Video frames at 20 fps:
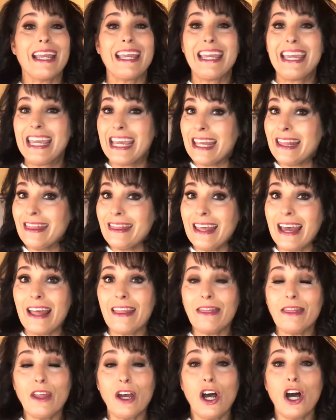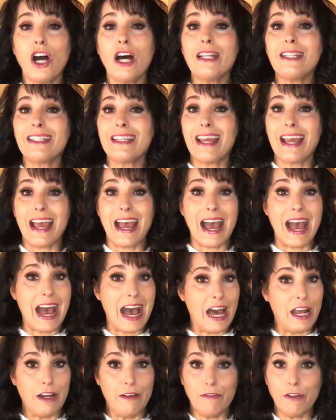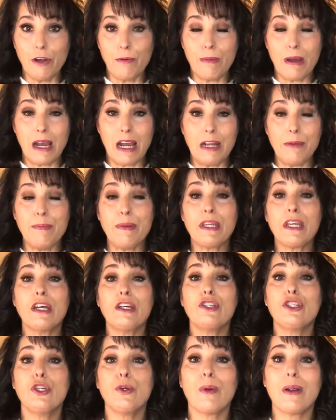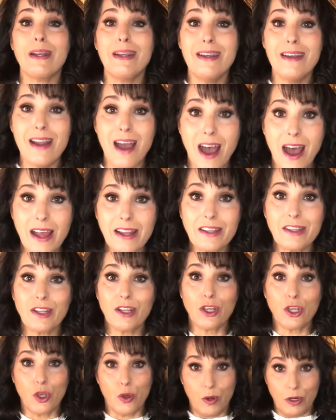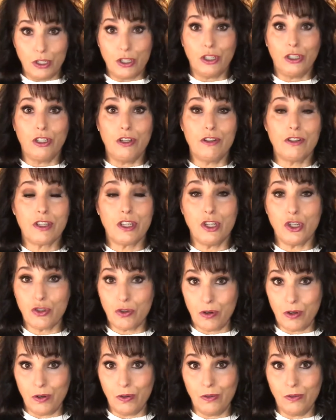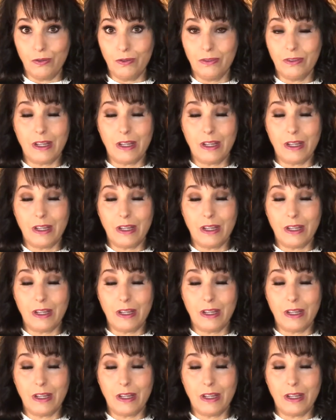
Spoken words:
Get that thought out of your mind because you are not going to lose control.